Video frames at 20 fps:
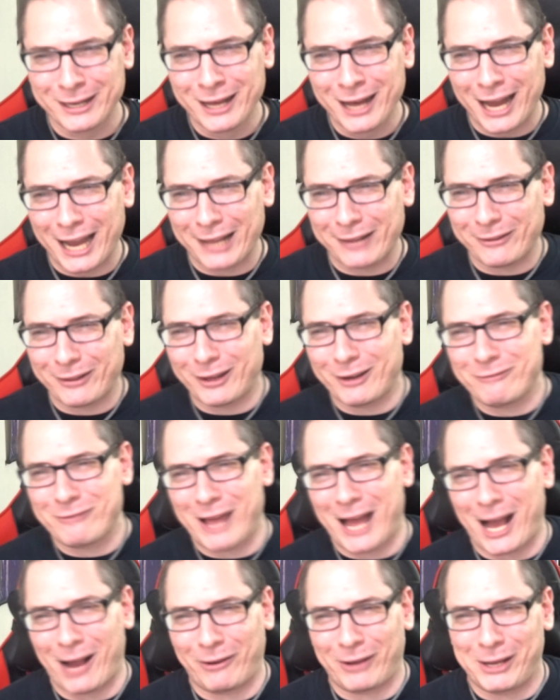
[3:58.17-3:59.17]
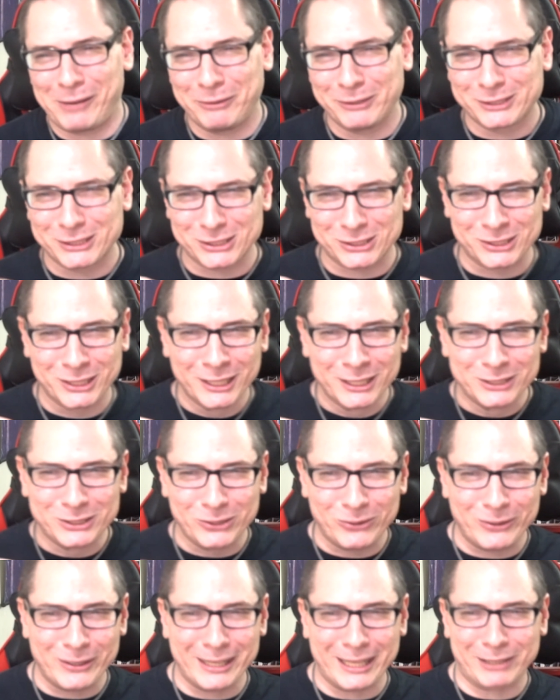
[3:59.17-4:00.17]
I love how he was just
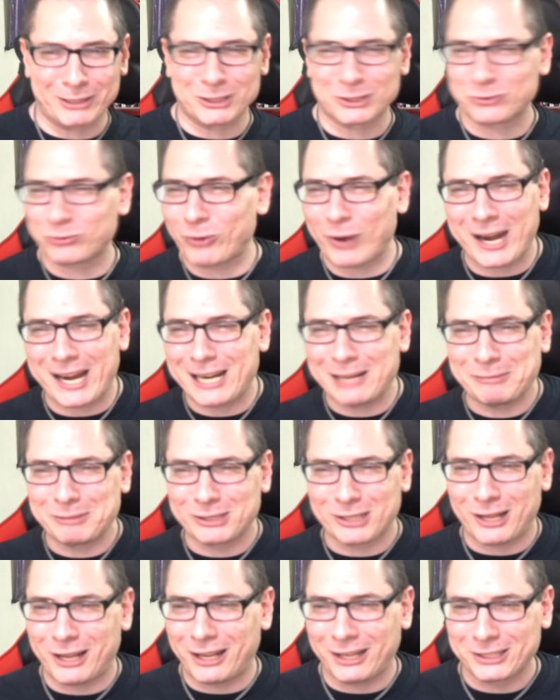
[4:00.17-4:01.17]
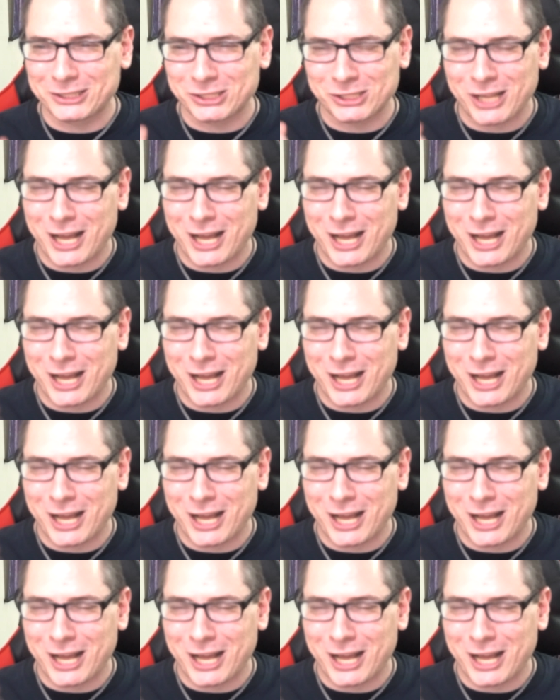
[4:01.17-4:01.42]
doing like just random songs just